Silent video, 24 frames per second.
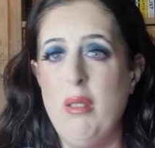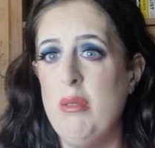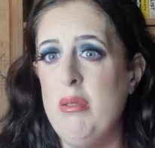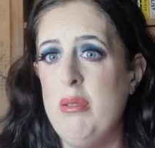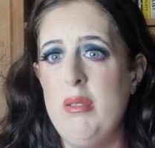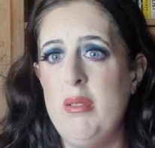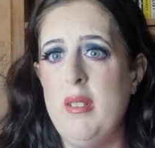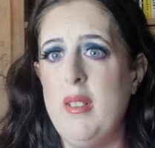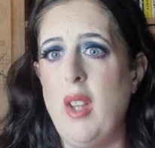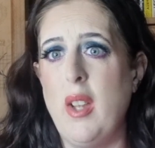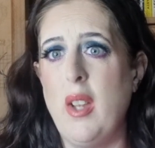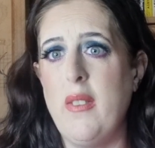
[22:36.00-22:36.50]

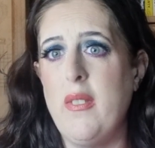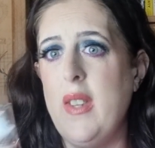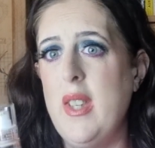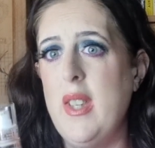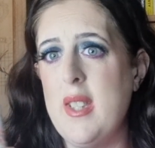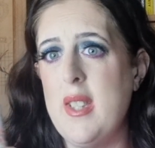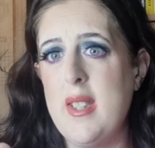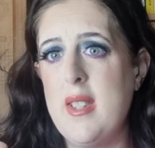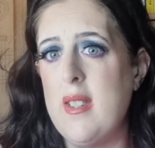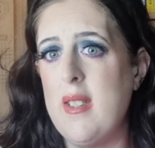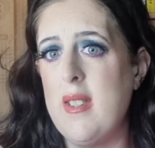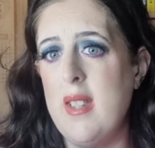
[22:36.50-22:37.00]
no,
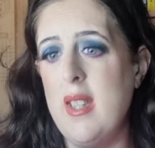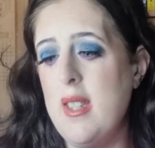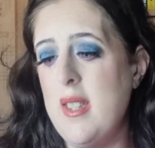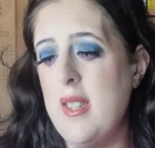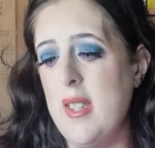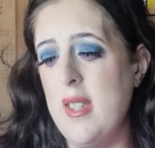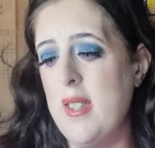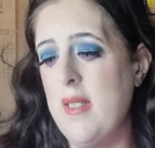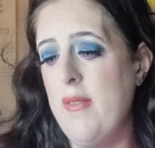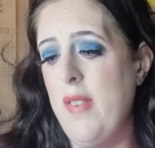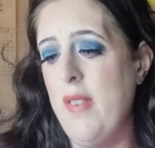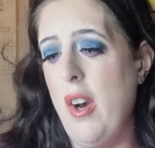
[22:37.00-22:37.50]
like this
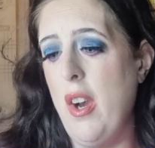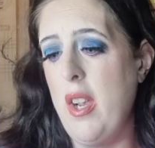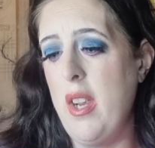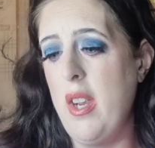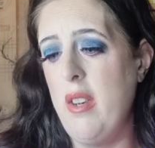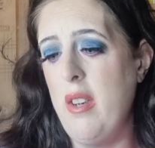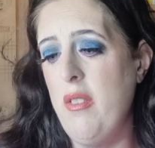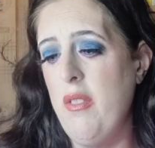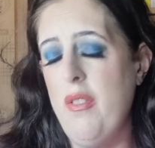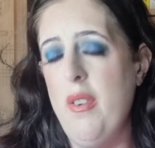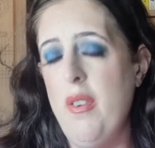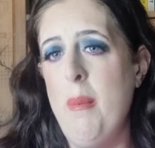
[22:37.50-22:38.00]
is
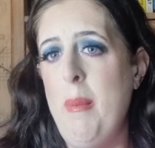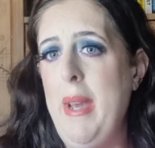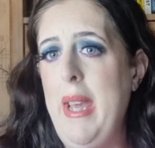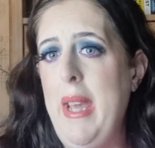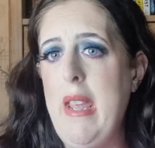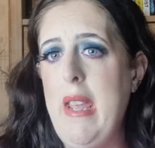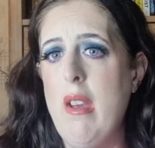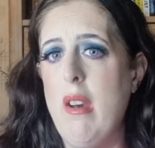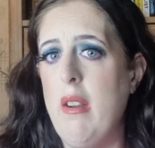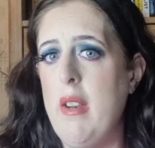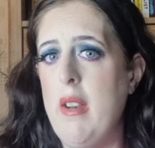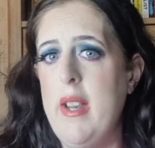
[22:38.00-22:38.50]
fine
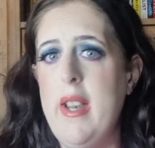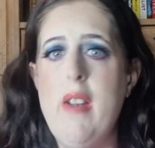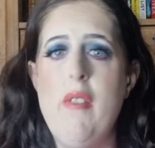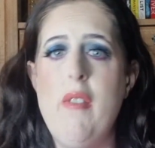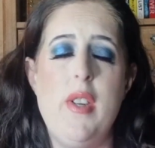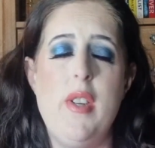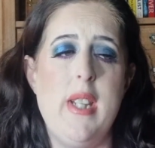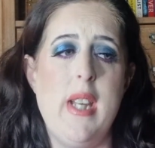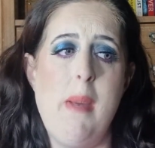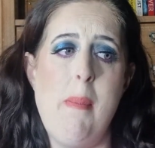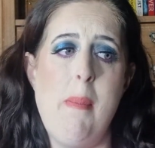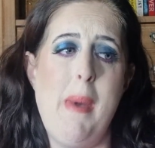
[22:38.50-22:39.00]
for me
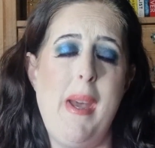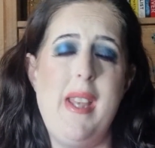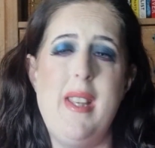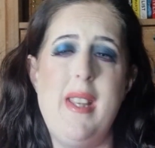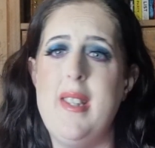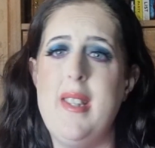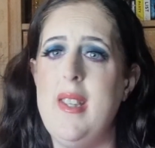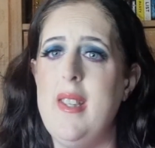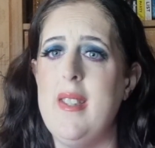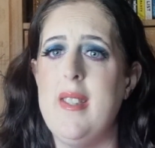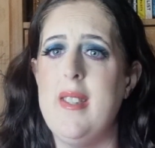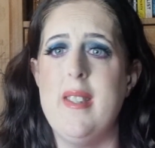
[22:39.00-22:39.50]
on an
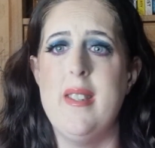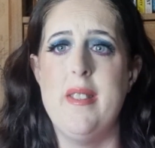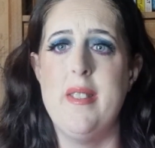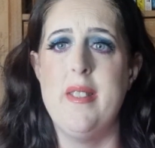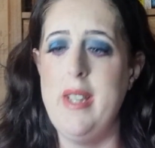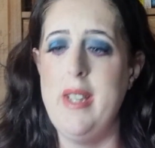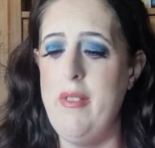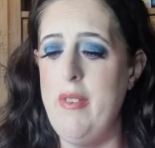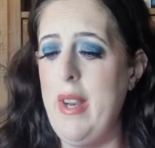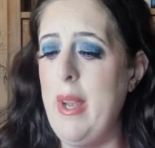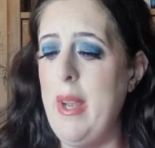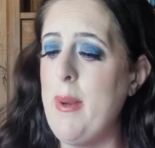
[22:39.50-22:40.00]
everyday
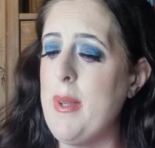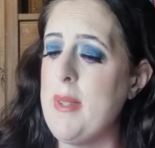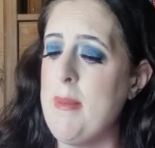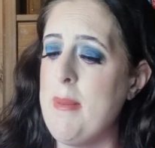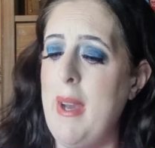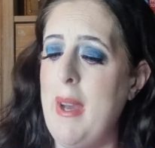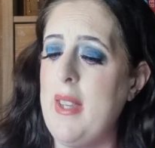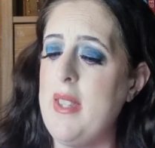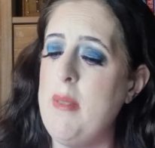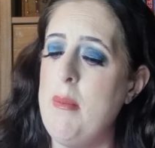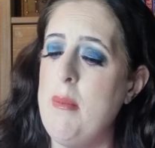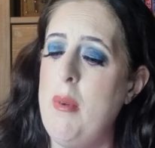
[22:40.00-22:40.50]
basis.
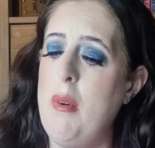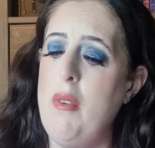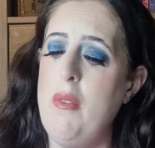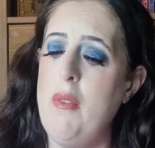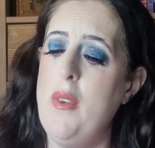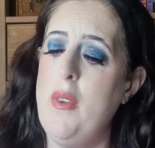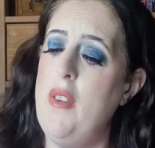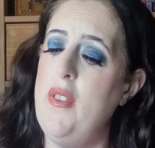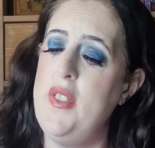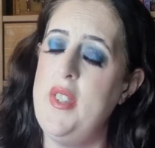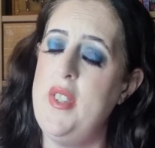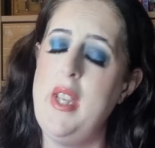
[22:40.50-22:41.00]
7 hours
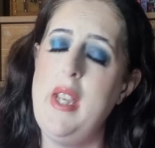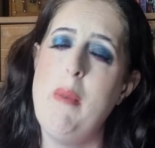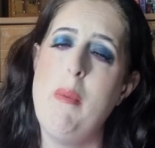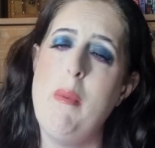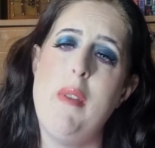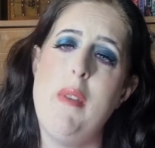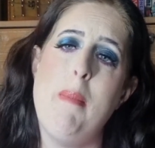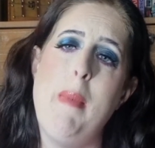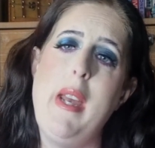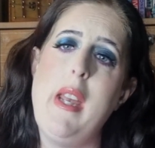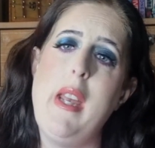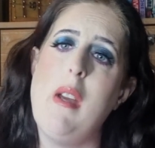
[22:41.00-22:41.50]
maximum of
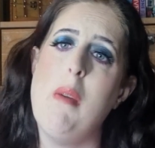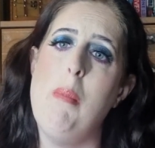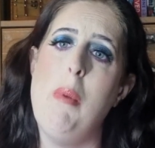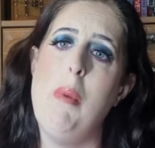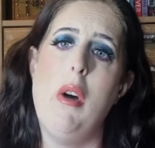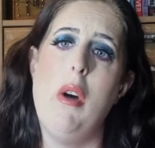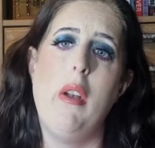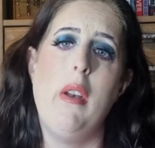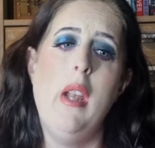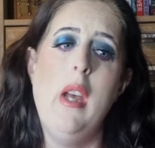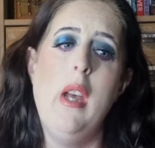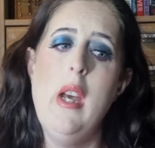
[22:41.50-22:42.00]
sitting with
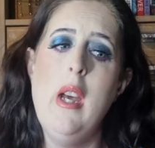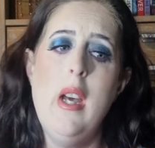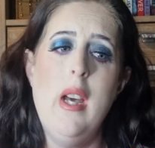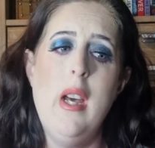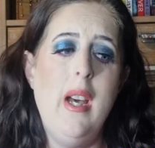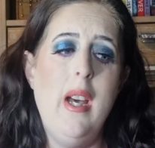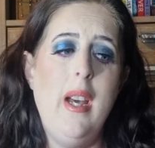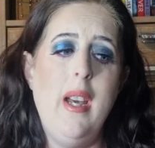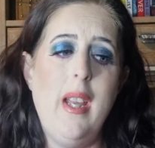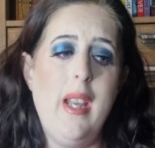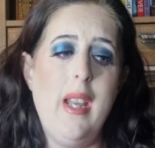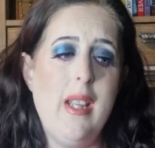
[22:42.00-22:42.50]
makeup on
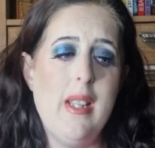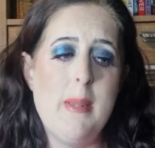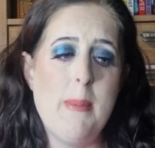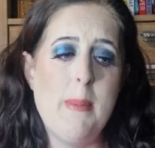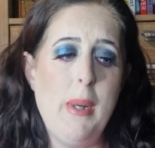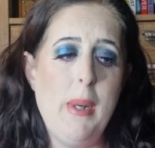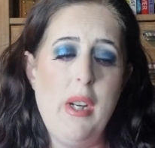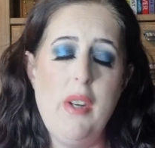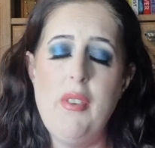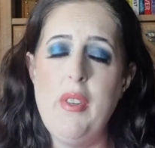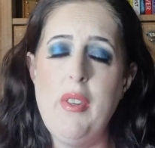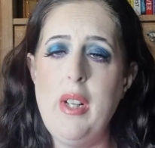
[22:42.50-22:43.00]

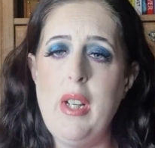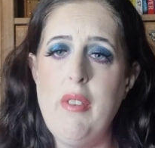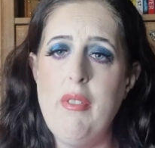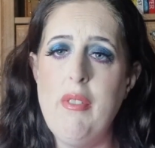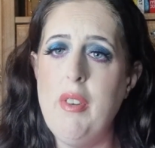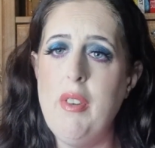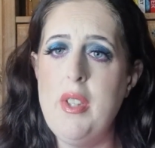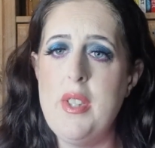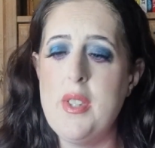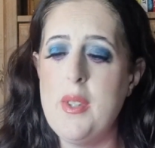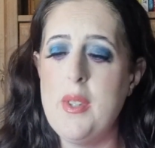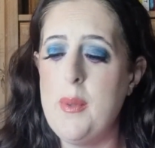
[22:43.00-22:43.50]
is
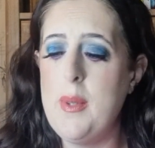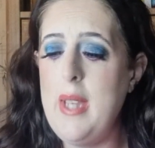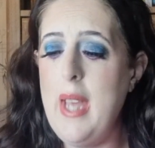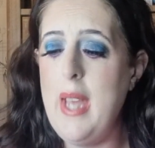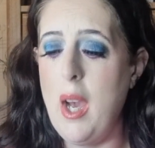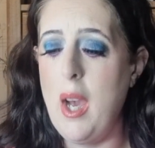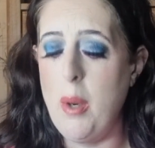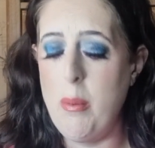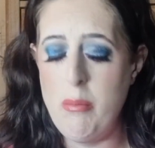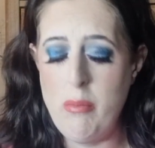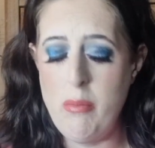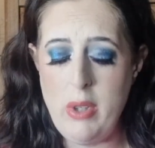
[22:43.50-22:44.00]
perfectly fine.
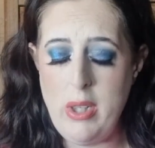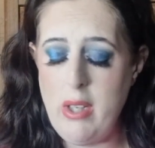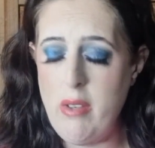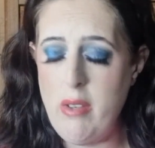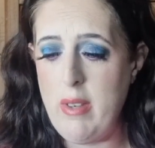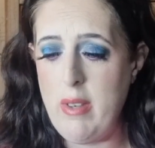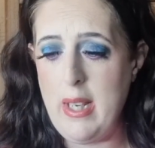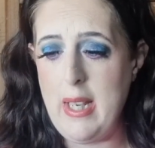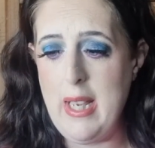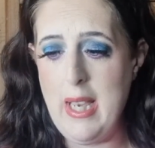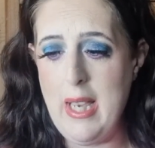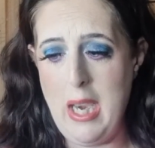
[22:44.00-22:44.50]
So yeah, I'm
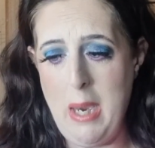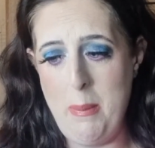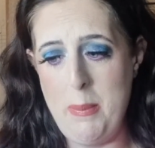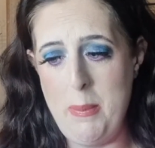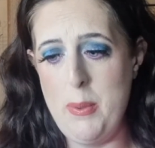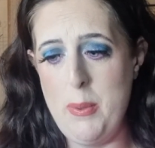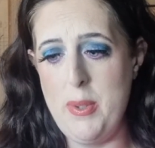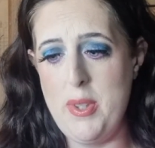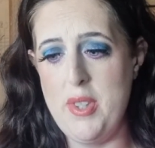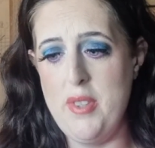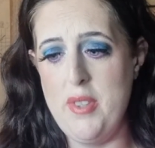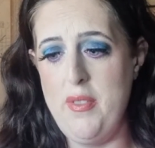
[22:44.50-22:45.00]
really,
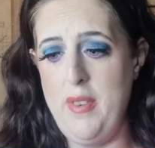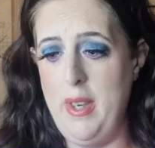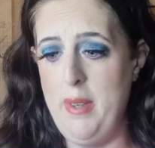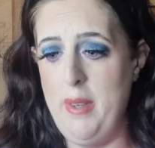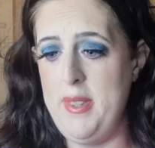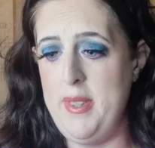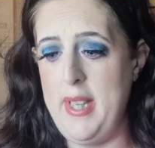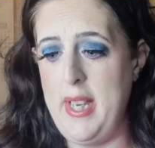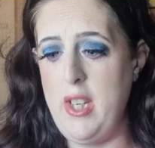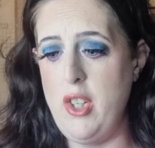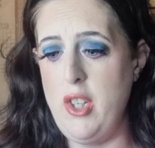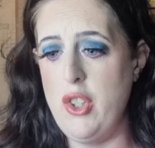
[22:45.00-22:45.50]
really happy with
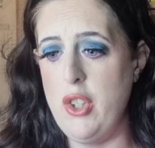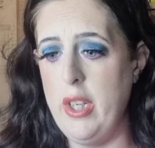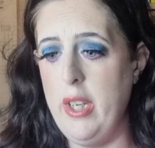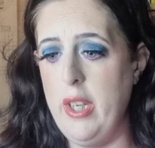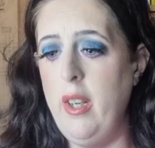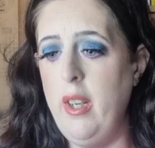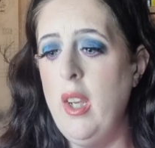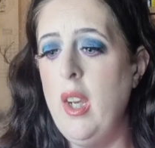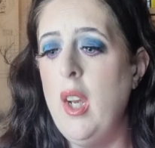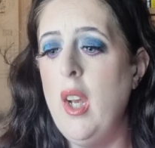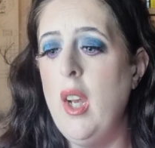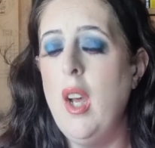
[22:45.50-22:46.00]
the
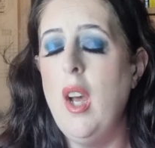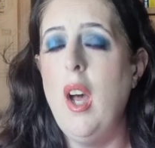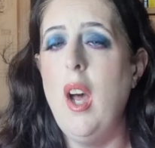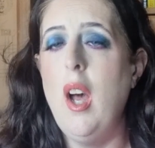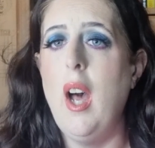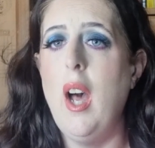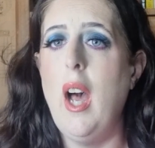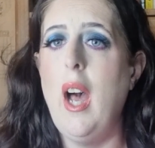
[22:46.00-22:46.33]
foundation.